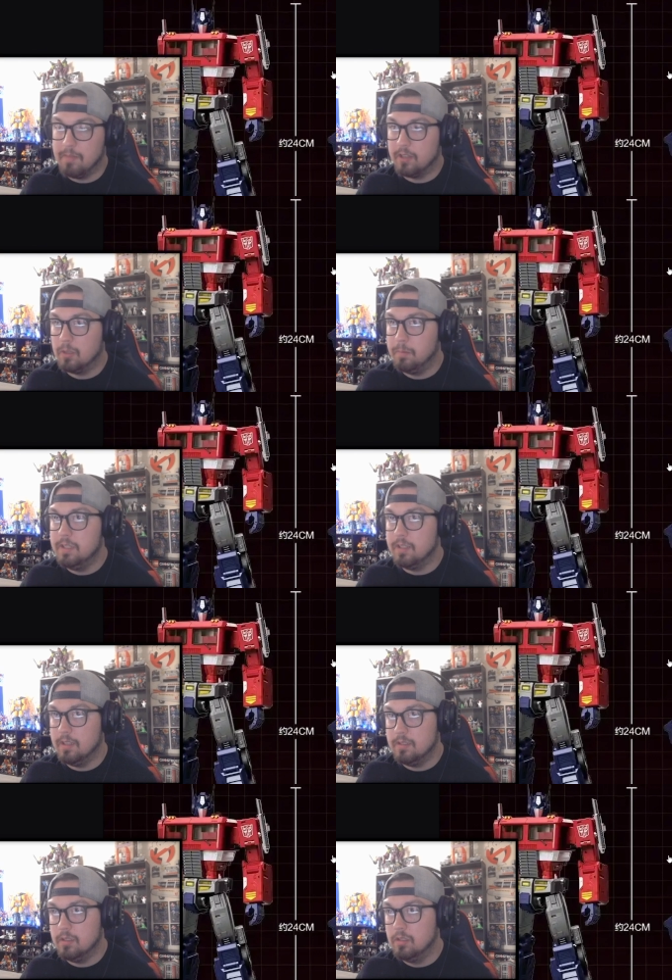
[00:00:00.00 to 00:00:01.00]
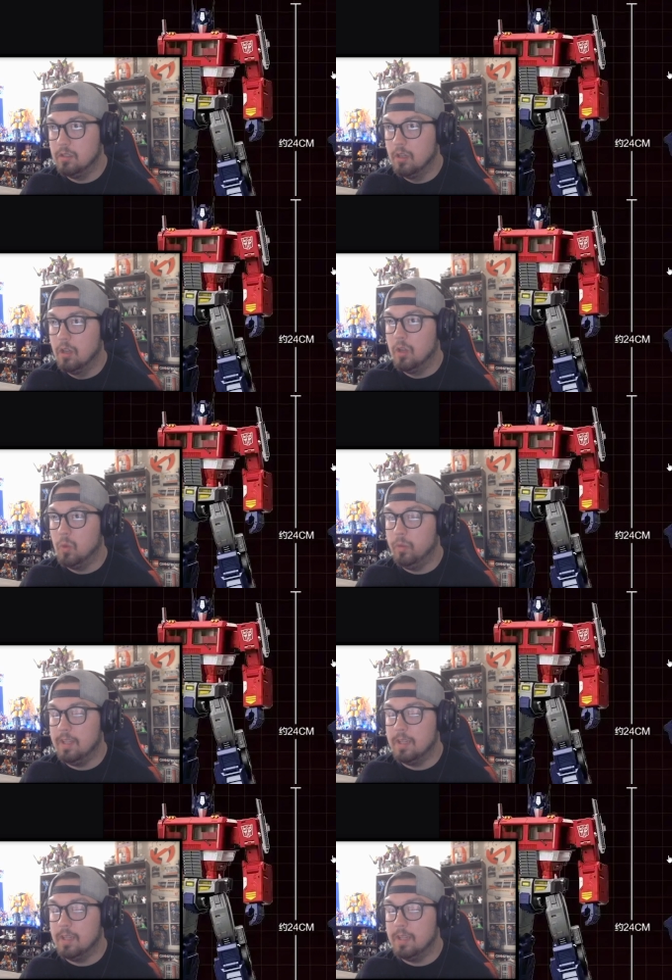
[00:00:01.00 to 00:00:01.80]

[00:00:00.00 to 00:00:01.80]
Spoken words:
Masterpiece ended with